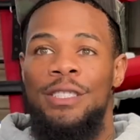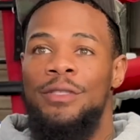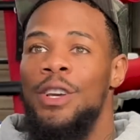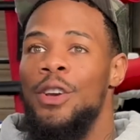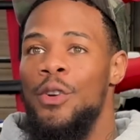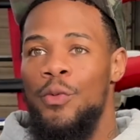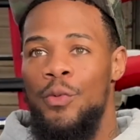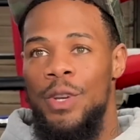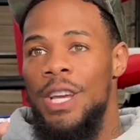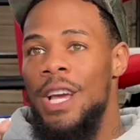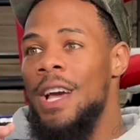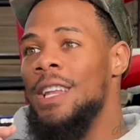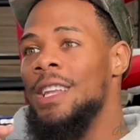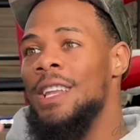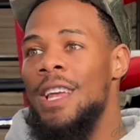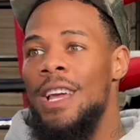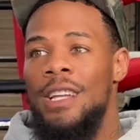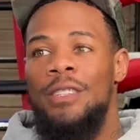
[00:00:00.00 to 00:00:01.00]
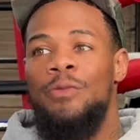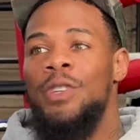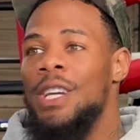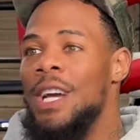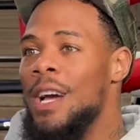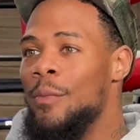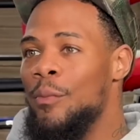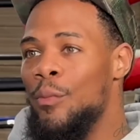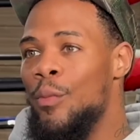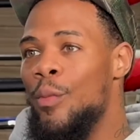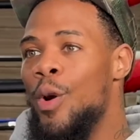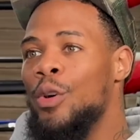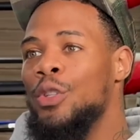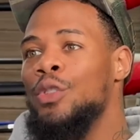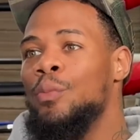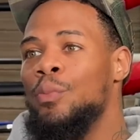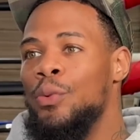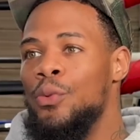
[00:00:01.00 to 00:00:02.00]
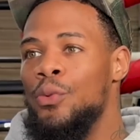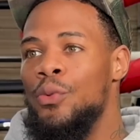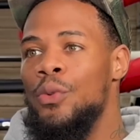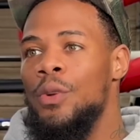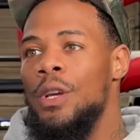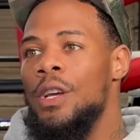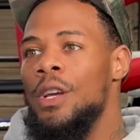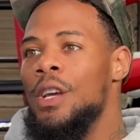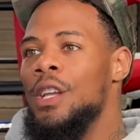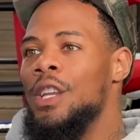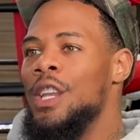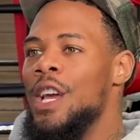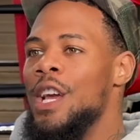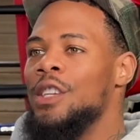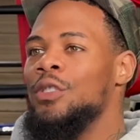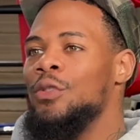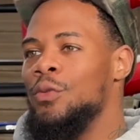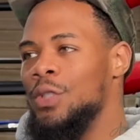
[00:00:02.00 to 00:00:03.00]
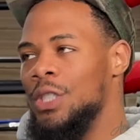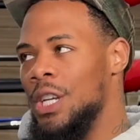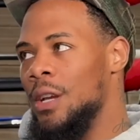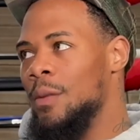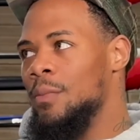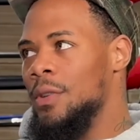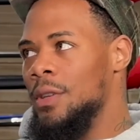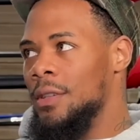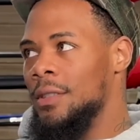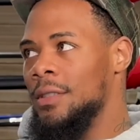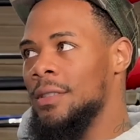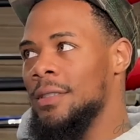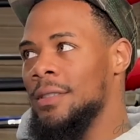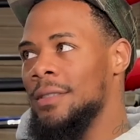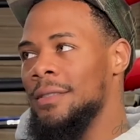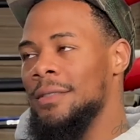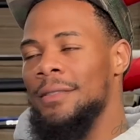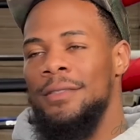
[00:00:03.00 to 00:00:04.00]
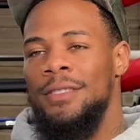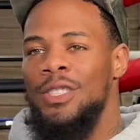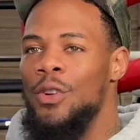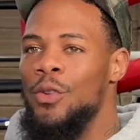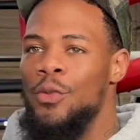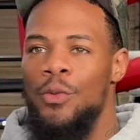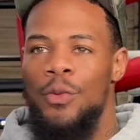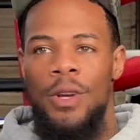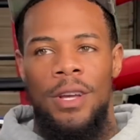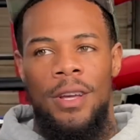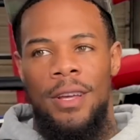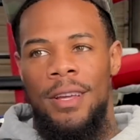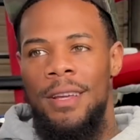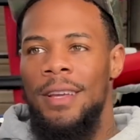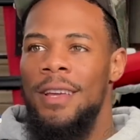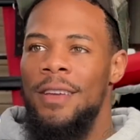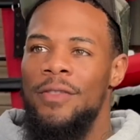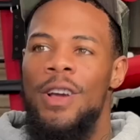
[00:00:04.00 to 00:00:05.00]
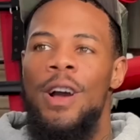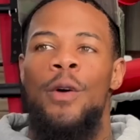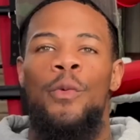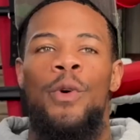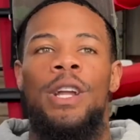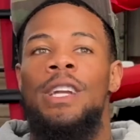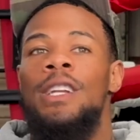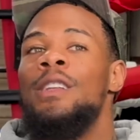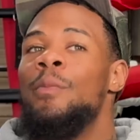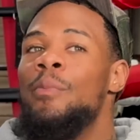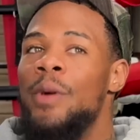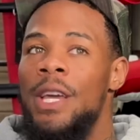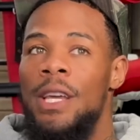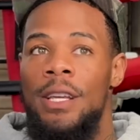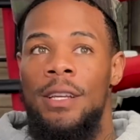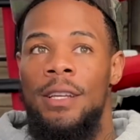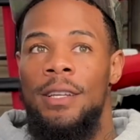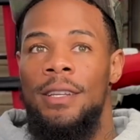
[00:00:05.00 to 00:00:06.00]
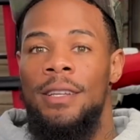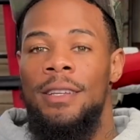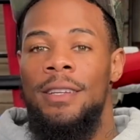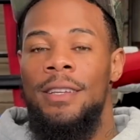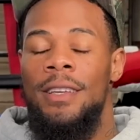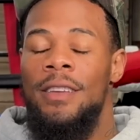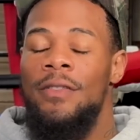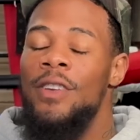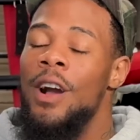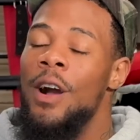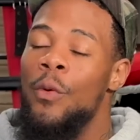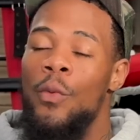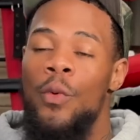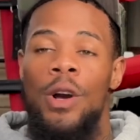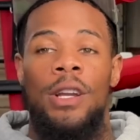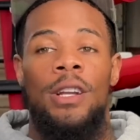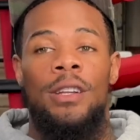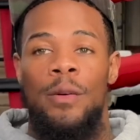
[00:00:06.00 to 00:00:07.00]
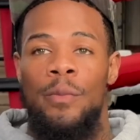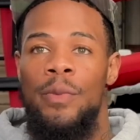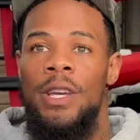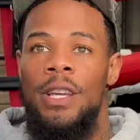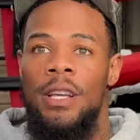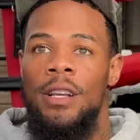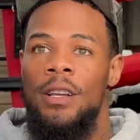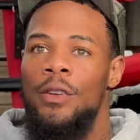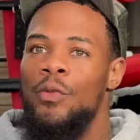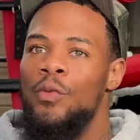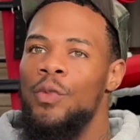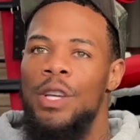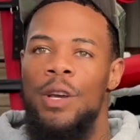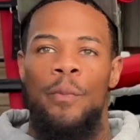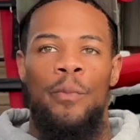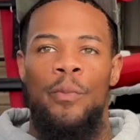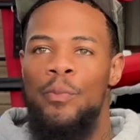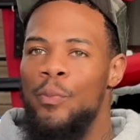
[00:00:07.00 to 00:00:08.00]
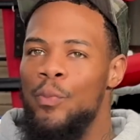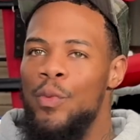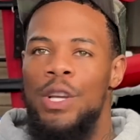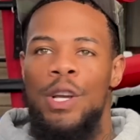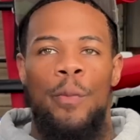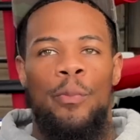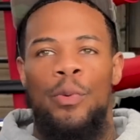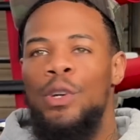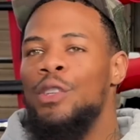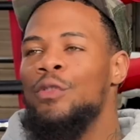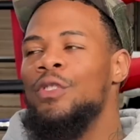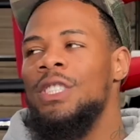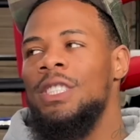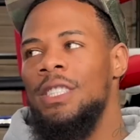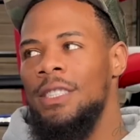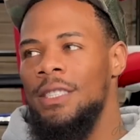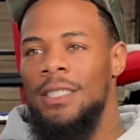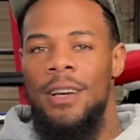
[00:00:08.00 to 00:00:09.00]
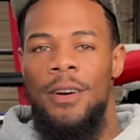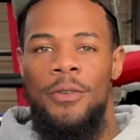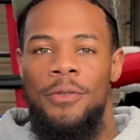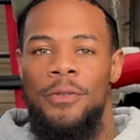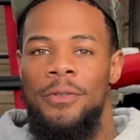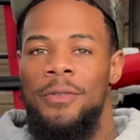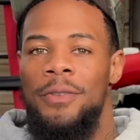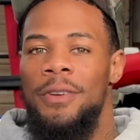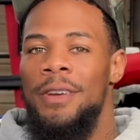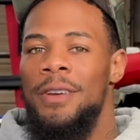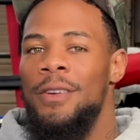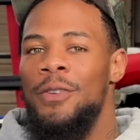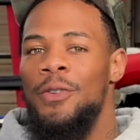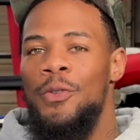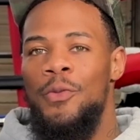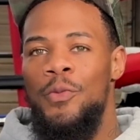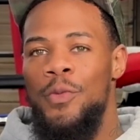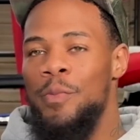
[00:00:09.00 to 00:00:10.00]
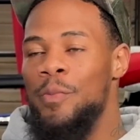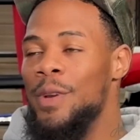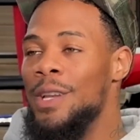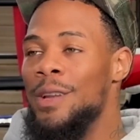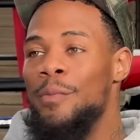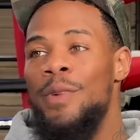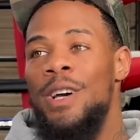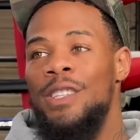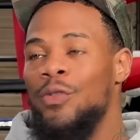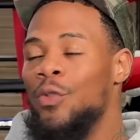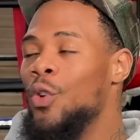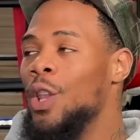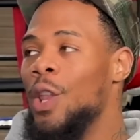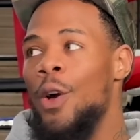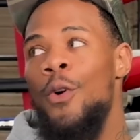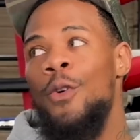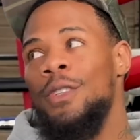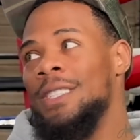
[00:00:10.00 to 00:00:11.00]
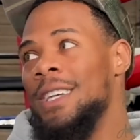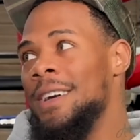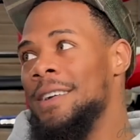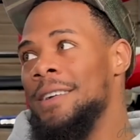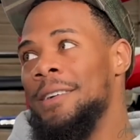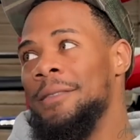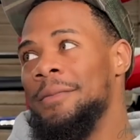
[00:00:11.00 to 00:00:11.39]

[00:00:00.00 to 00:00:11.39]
We got multiple national champions. So if y'all want to debate, we could pull the receipts out. We've been the best for a long time.